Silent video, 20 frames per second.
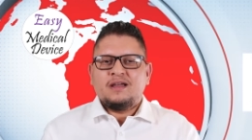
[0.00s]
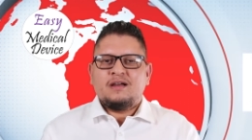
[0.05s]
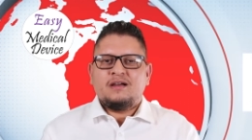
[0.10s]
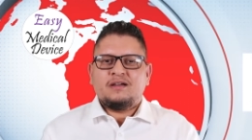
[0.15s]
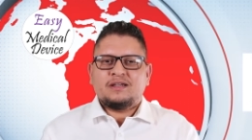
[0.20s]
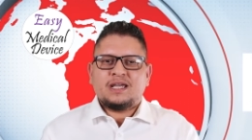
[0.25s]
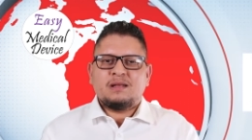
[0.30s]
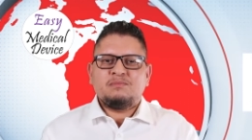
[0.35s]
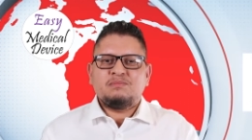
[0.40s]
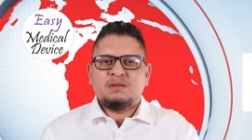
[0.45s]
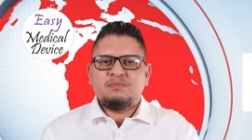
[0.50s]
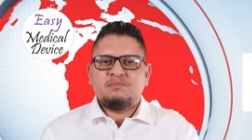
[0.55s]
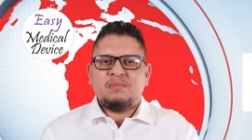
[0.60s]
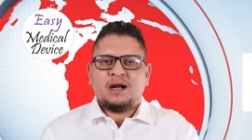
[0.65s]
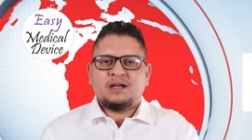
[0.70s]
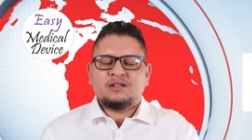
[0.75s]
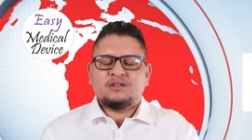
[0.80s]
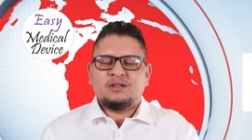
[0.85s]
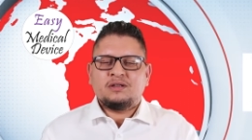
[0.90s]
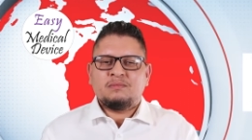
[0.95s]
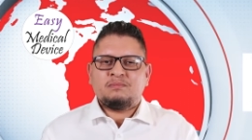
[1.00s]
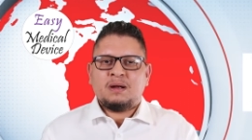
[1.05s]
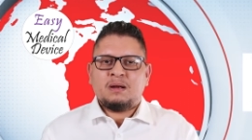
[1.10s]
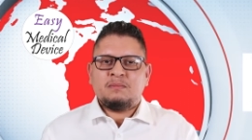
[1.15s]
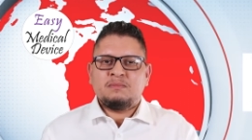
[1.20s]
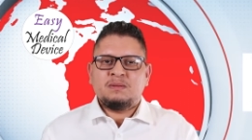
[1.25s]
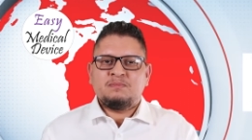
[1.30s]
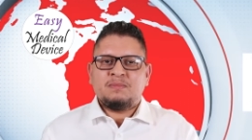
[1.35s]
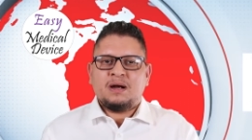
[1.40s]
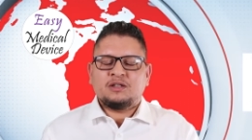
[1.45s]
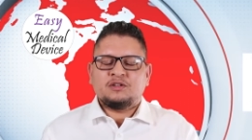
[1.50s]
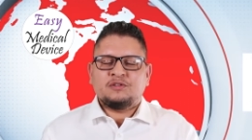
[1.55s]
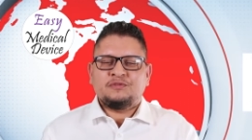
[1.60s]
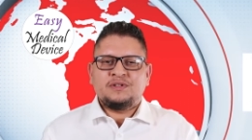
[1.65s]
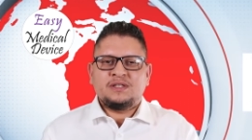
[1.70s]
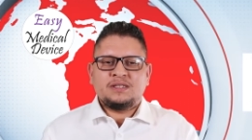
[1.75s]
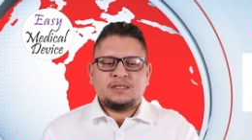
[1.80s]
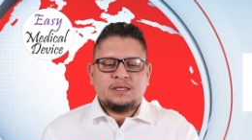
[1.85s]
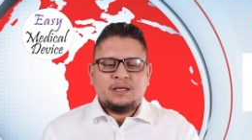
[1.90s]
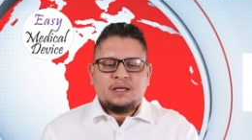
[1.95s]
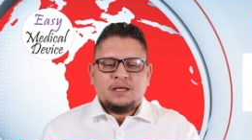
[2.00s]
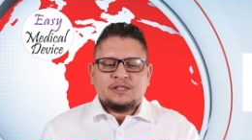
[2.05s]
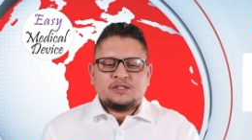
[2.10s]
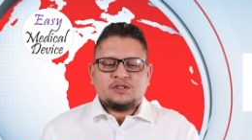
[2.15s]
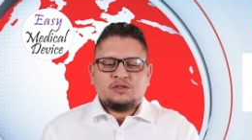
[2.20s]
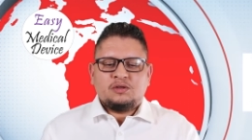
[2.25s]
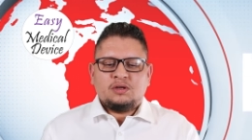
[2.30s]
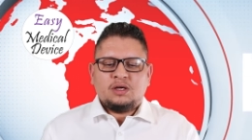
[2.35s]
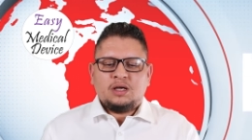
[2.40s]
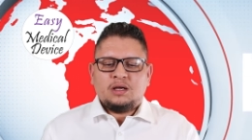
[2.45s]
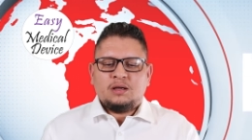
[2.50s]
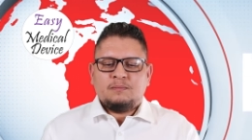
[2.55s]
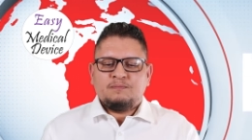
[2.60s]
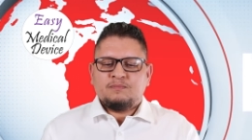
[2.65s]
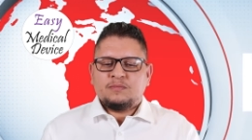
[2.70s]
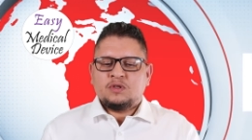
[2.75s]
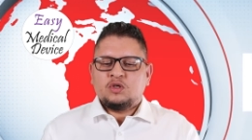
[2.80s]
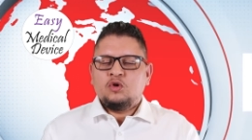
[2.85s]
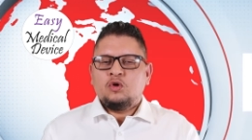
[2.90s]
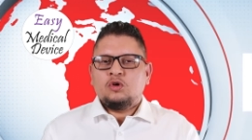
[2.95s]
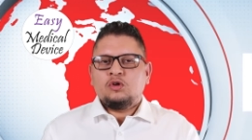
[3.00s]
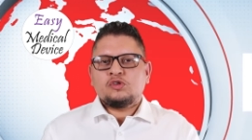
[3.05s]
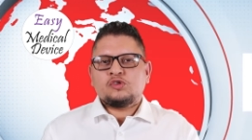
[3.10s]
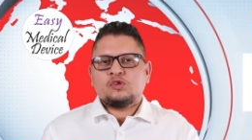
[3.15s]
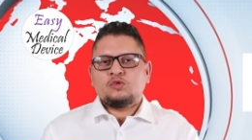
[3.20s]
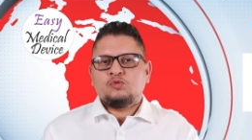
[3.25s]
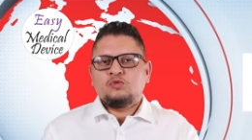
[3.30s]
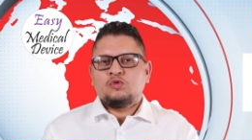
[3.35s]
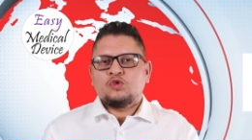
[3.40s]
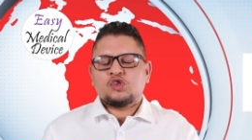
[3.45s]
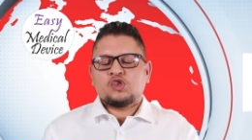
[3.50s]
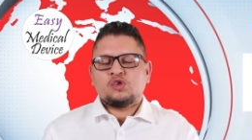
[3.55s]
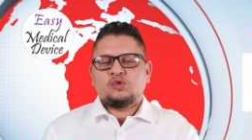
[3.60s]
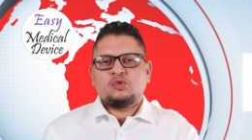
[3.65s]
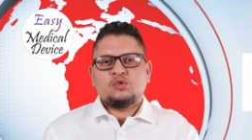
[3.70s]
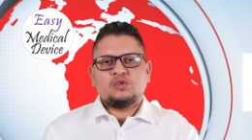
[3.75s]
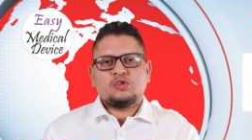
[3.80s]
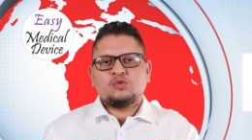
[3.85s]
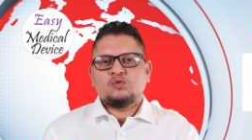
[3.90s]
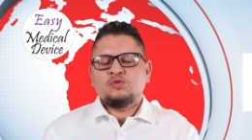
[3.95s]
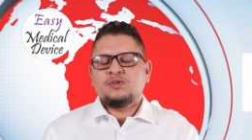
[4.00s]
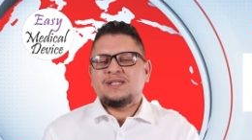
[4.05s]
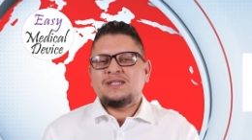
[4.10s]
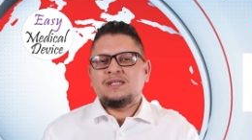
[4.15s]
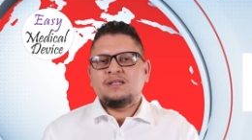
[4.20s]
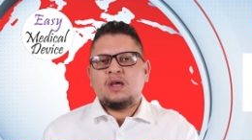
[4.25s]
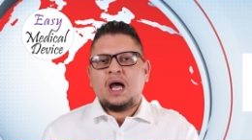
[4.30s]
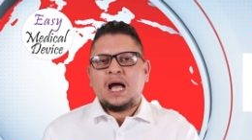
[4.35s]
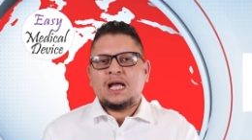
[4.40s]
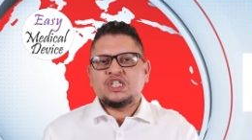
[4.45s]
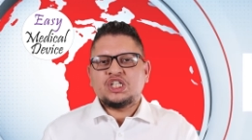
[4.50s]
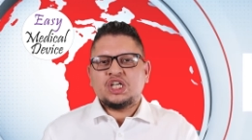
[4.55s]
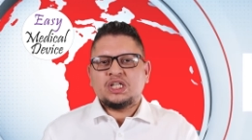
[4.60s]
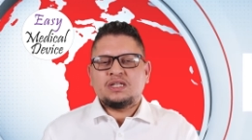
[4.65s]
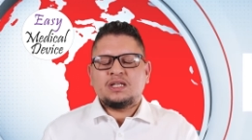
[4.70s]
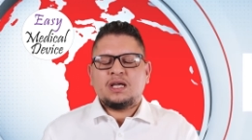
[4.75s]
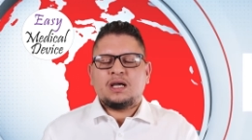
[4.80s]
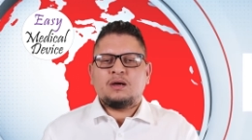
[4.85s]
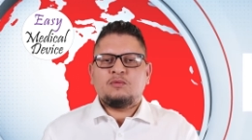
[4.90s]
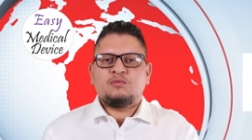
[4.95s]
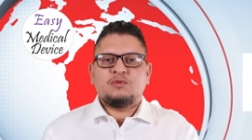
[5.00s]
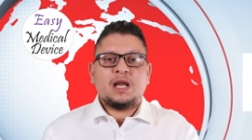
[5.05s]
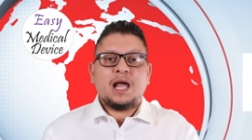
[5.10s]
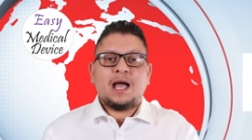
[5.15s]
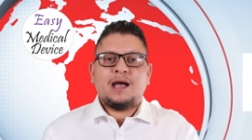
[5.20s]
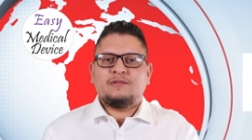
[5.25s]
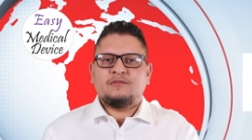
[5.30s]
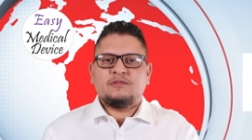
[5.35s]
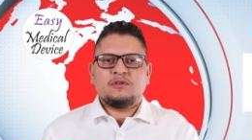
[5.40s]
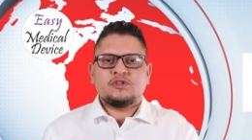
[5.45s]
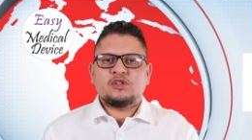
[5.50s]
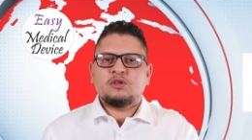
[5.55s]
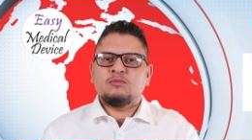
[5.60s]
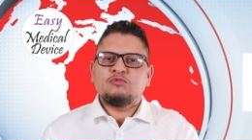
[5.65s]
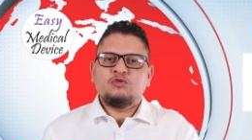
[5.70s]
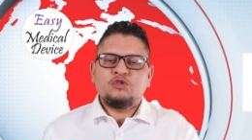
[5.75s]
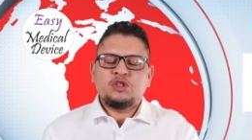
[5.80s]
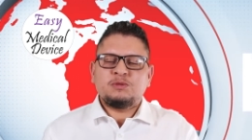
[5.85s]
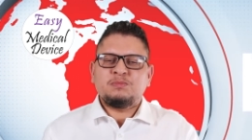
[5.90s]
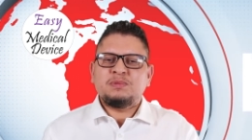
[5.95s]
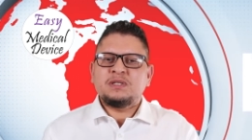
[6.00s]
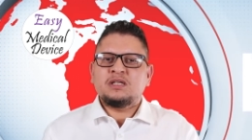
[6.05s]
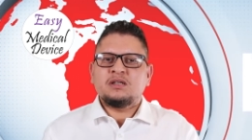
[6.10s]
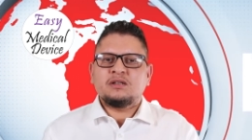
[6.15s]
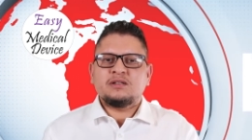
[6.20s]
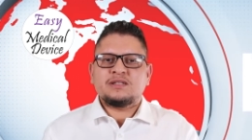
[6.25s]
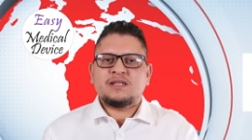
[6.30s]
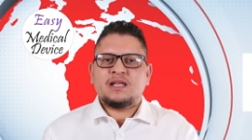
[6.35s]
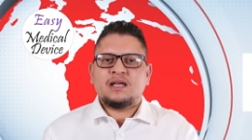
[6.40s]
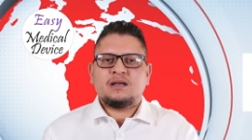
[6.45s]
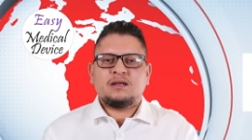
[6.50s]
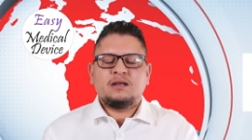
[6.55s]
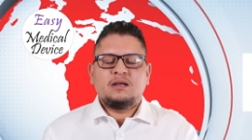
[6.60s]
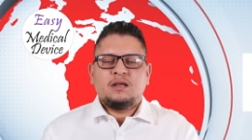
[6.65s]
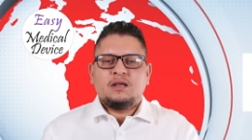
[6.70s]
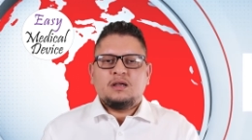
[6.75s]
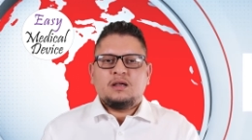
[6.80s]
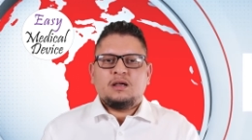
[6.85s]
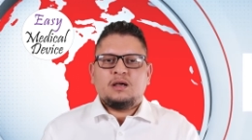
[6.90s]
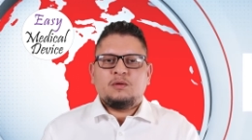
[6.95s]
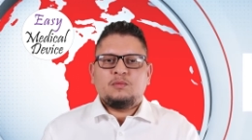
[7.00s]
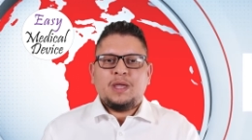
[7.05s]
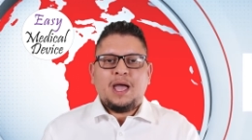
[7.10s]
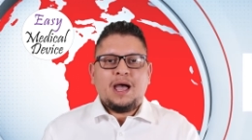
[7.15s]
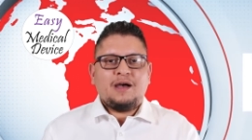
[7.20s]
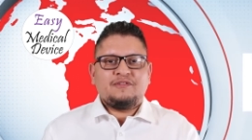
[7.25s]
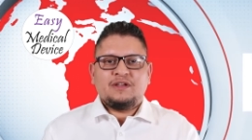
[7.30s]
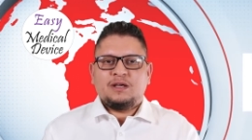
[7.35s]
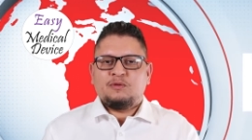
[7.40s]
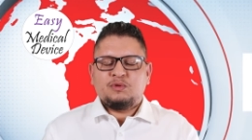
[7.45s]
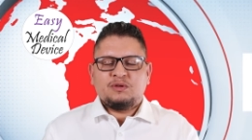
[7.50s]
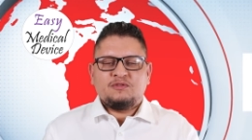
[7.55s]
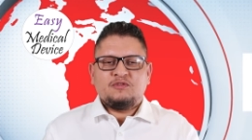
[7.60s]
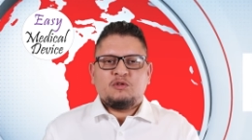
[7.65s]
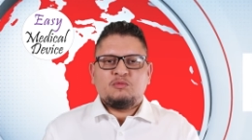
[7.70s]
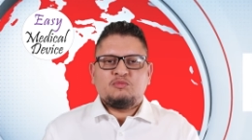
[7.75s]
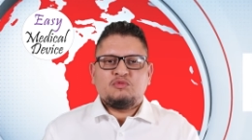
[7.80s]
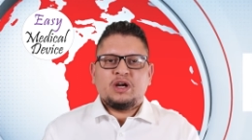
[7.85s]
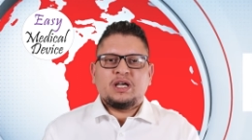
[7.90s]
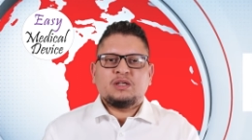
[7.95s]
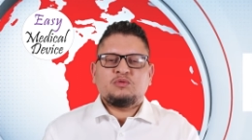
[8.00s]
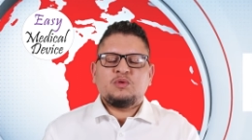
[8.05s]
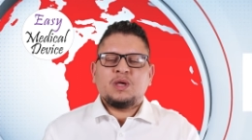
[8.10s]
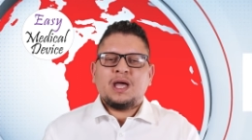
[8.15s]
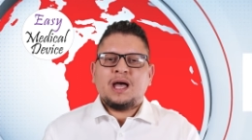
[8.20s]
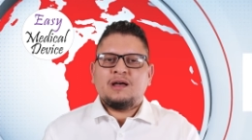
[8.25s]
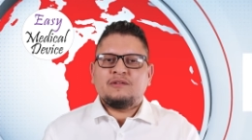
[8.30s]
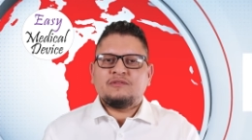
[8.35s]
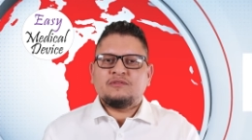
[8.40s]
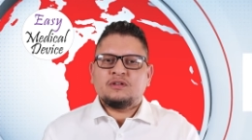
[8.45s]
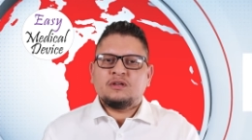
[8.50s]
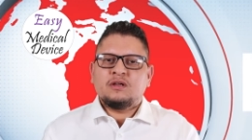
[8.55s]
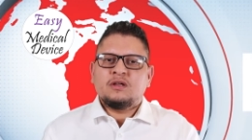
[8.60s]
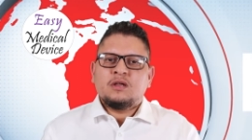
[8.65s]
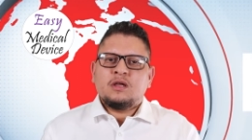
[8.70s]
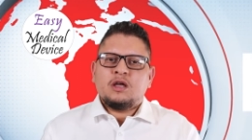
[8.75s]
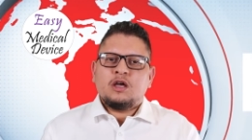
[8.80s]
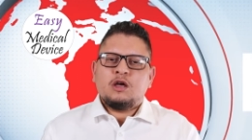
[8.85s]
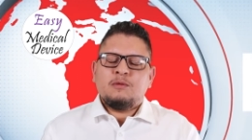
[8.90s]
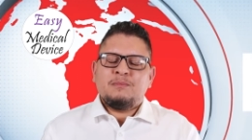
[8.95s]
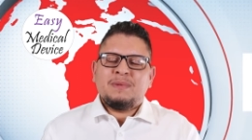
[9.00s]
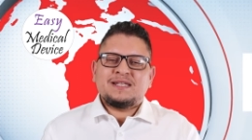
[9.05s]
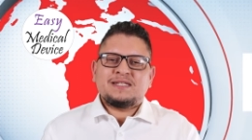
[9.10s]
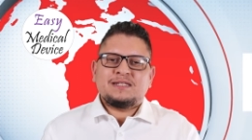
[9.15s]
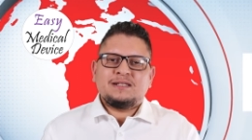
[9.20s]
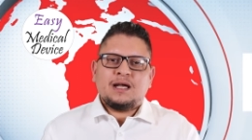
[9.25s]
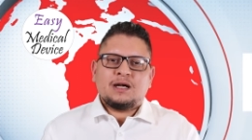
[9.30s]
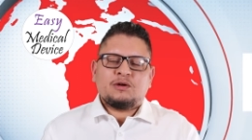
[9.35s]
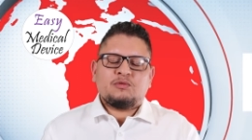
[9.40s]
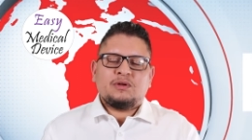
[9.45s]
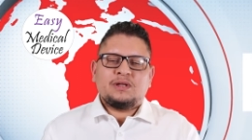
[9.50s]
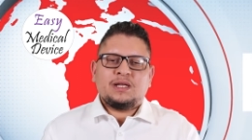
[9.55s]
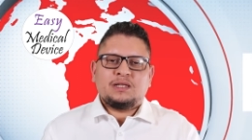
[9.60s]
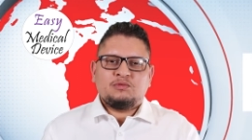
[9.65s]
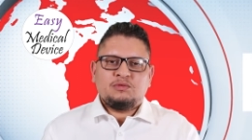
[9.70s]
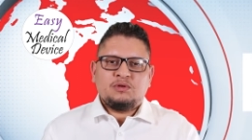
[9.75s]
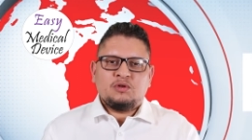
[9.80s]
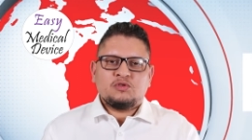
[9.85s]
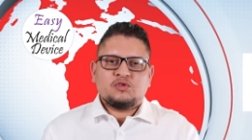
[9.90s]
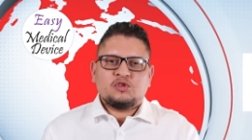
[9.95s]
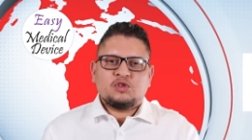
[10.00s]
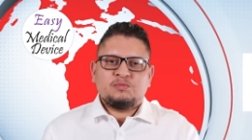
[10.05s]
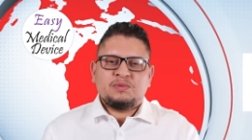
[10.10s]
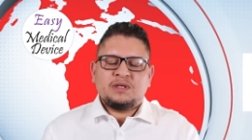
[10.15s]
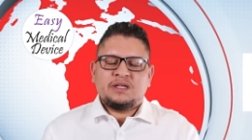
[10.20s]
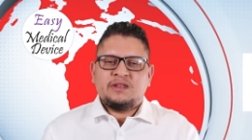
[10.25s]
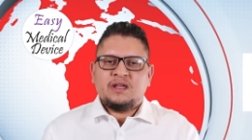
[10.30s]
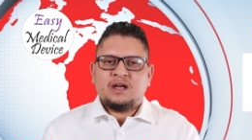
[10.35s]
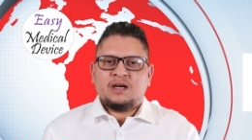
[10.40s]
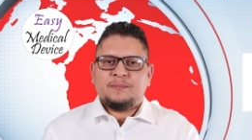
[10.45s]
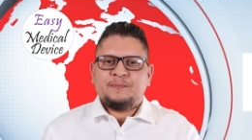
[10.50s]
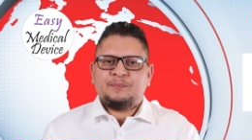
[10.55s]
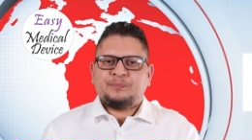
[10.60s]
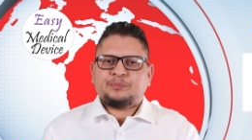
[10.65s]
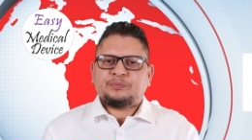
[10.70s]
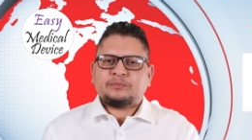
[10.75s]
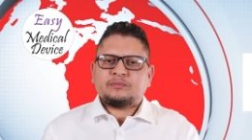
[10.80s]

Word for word: uh, can be part of be part of it. So uh, go also to the show notes to see the agenda. We have uh, some good speakers there. we have Eric Vollebregt, we have uh, Basil that will also speak there.